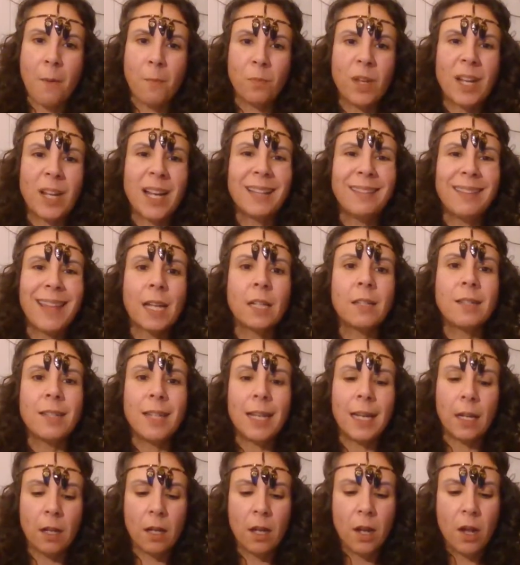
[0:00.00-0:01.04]

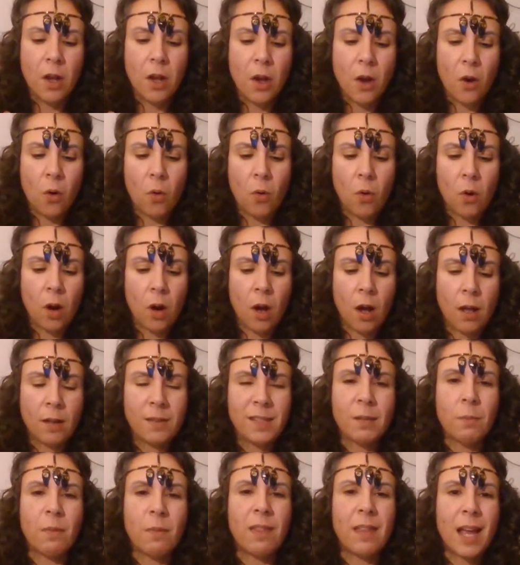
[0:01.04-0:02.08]
collecting or on
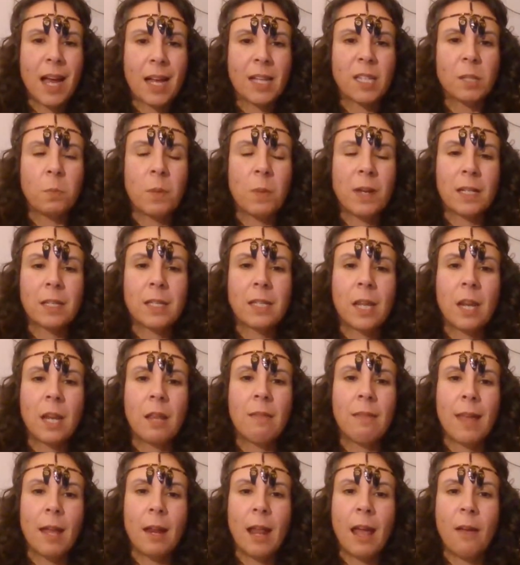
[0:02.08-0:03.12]
some of the aspects
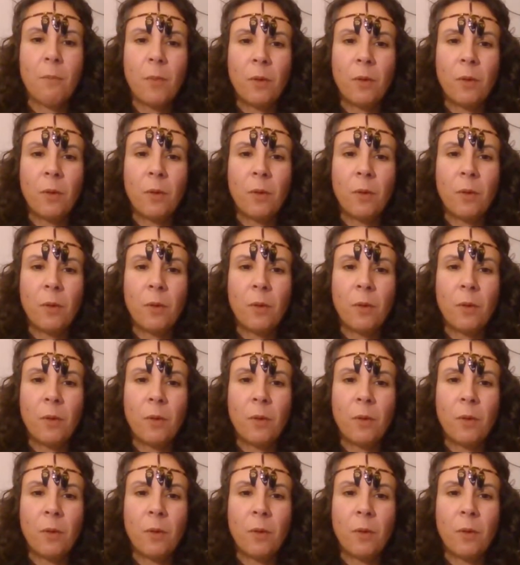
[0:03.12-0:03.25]
that have